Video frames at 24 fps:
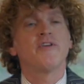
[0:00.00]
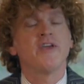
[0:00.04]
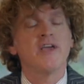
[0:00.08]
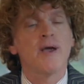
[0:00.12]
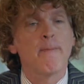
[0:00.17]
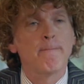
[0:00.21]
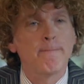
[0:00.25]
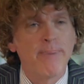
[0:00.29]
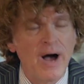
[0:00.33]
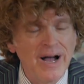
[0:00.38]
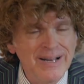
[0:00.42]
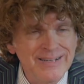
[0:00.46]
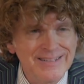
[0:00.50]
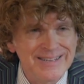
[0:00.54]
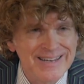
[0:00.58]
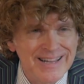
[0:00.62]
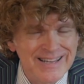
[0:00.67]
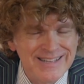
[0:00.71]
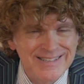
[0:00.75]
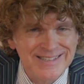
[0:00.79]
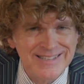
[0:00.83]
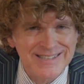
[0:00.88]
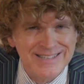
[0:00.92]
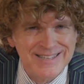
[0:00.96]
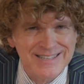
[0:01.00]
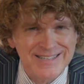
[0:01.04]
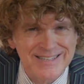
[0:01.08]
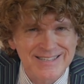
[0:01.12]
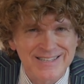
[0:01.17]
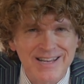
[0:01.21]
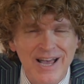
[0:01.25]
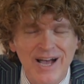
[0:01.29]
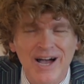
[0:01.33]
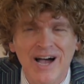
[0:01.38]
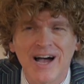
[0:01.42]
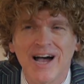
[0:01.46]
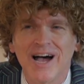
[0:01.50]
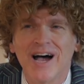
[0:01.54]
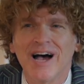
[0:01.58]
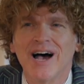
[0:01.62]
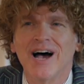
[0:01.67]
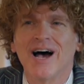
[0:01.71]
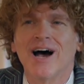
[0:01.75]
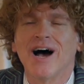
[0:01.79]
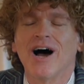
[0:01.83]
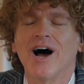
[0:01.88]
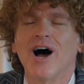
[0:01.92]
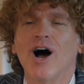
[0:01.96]
the abundance
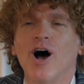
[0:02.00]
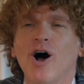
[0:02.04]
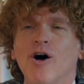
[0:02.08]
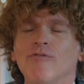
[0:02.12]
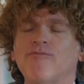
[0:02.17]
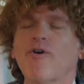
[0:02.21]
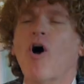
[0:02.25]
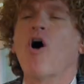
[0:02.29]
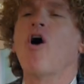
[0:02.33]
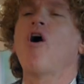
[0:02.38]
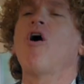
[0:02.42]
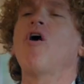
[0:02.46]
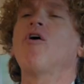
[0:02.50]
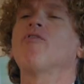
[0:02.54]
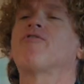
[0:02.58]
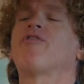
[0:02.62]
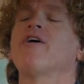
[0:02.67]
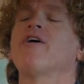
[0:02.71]
of all